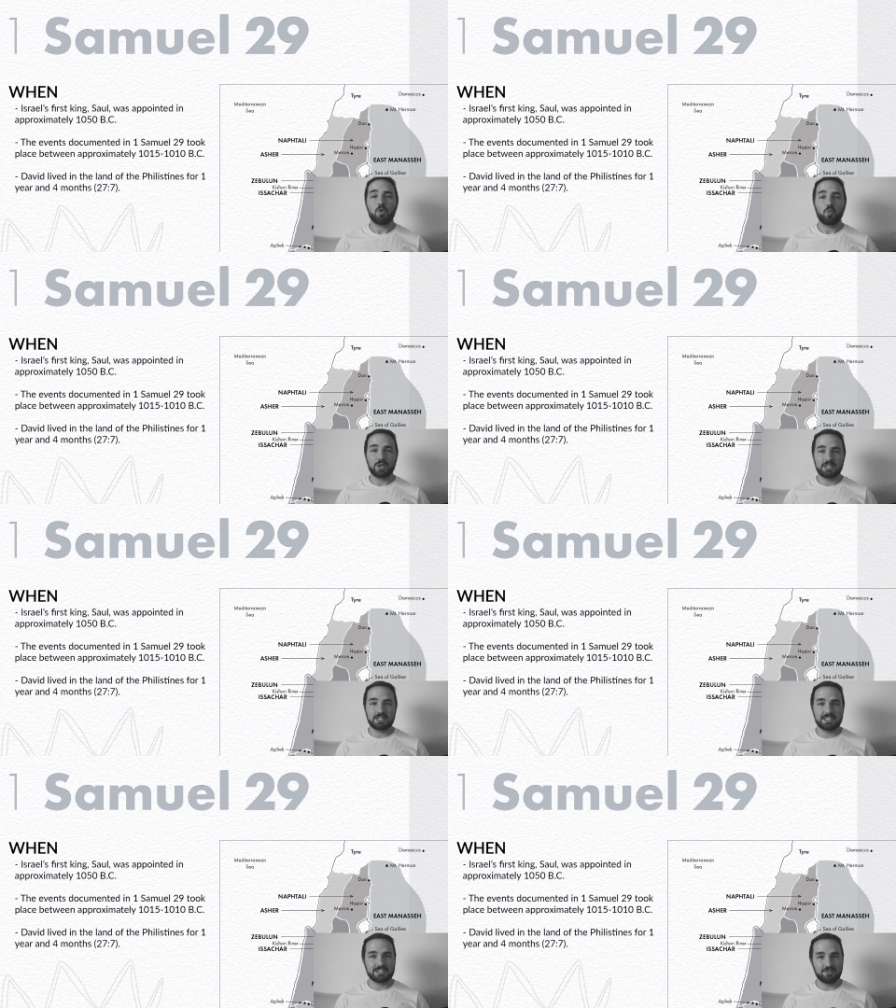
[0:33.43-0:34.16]
When
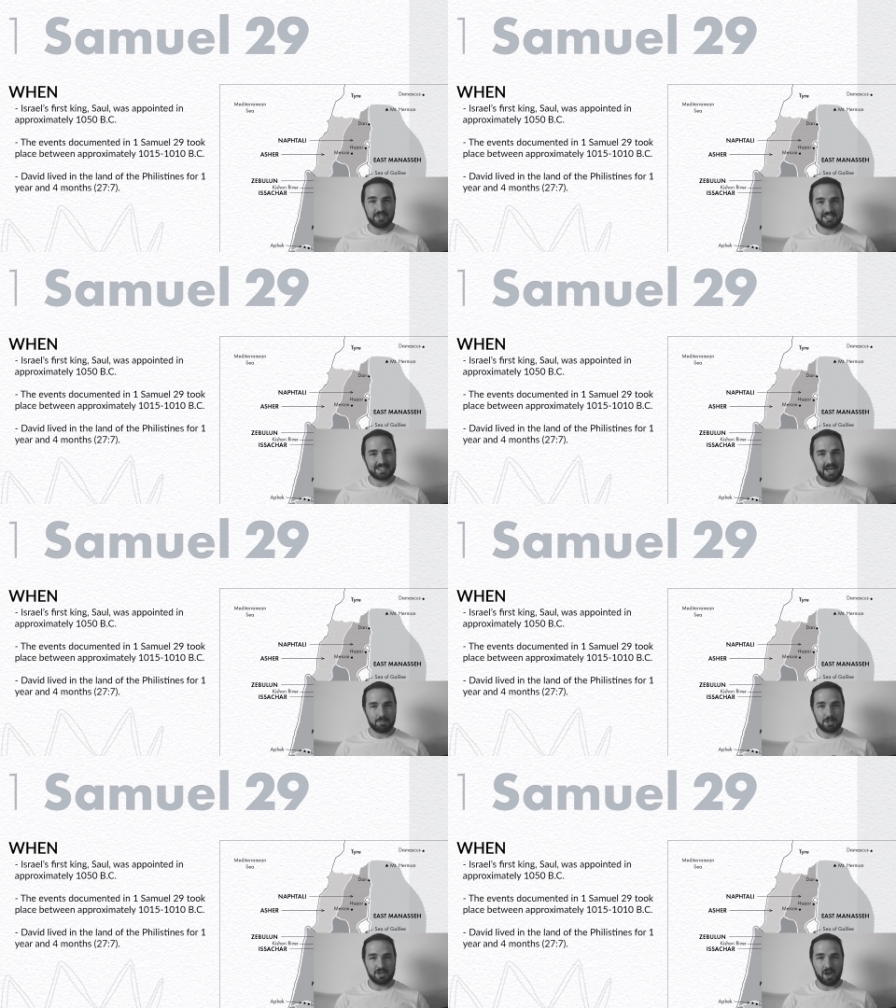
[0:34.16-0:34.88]
did these events
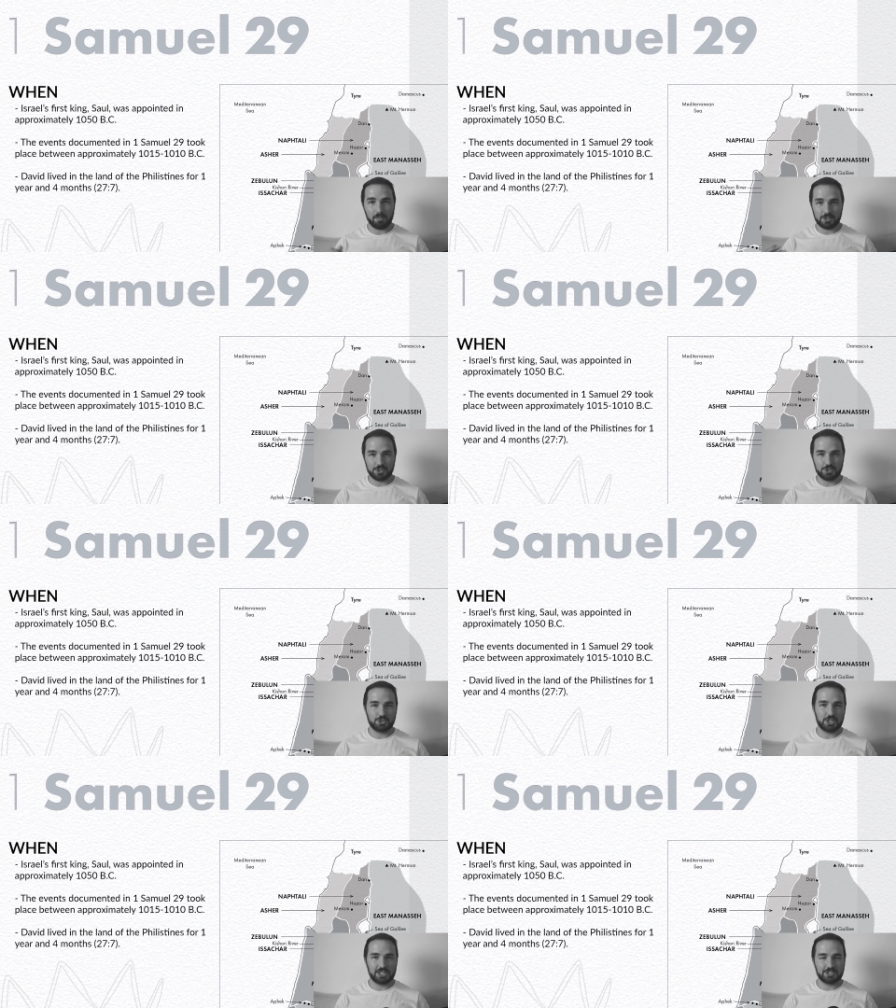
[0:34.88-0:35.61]
happen? Not much has
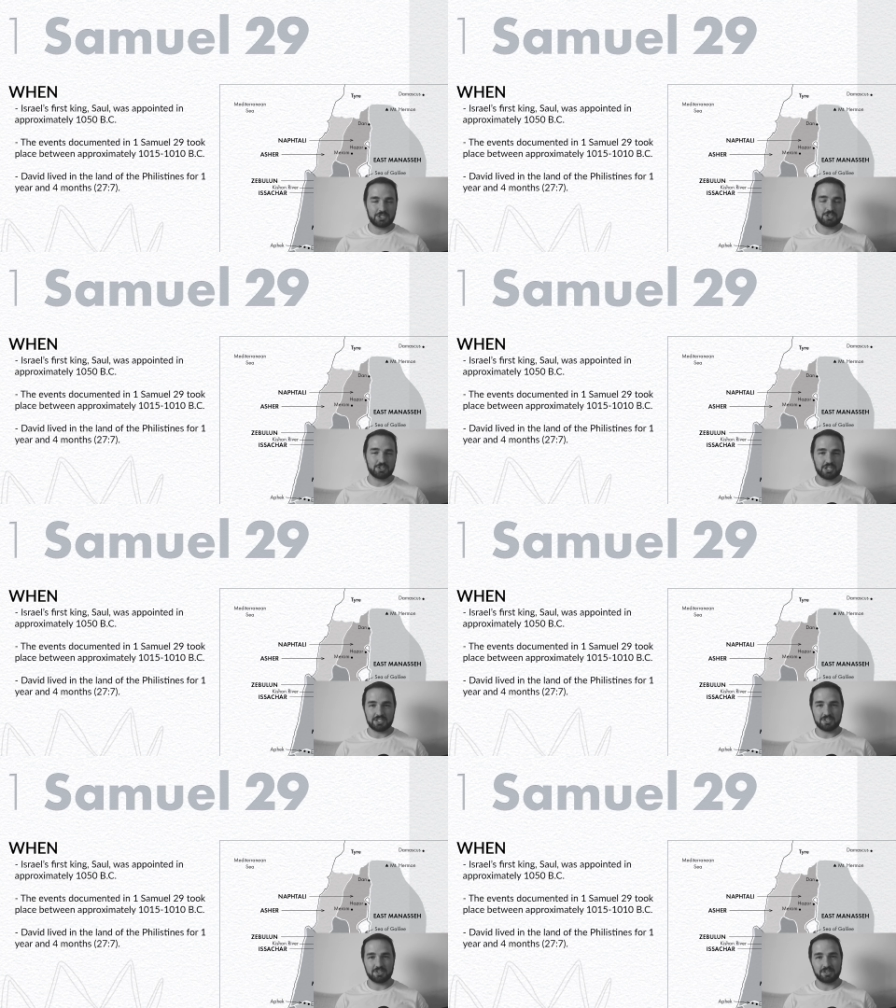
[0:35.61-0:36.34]
changed here
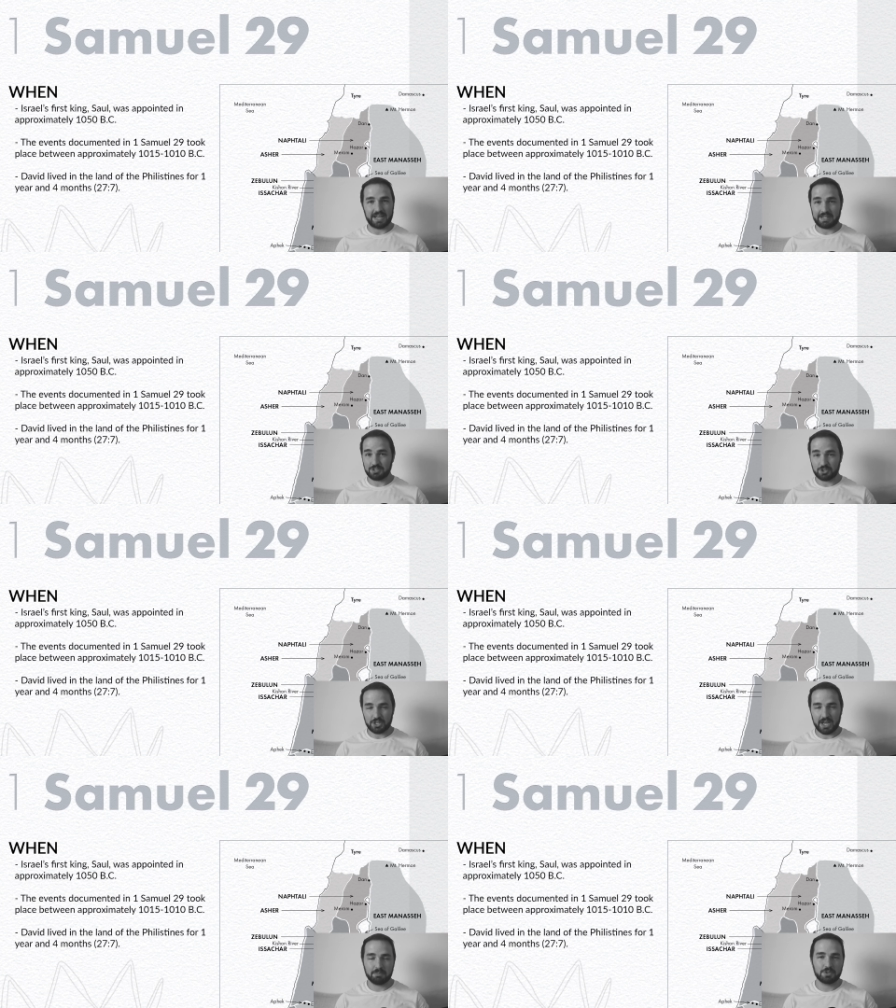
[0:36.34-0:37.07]
since the last
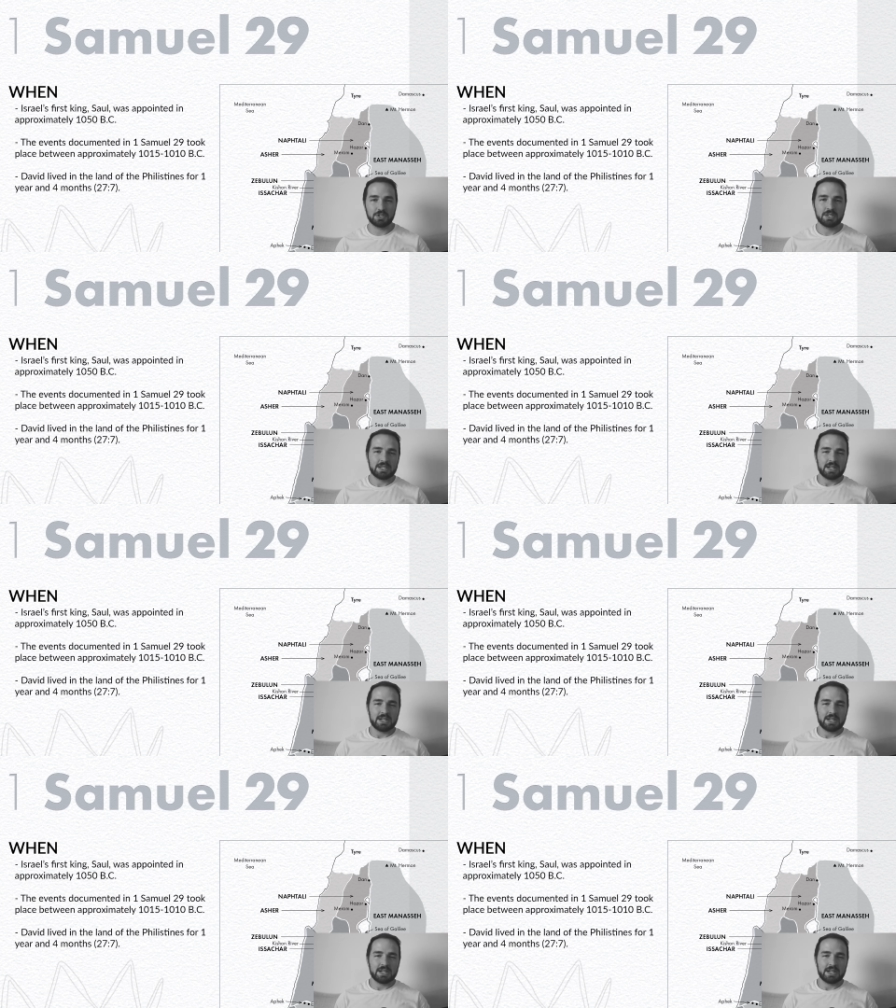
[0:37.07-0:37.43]
chapter.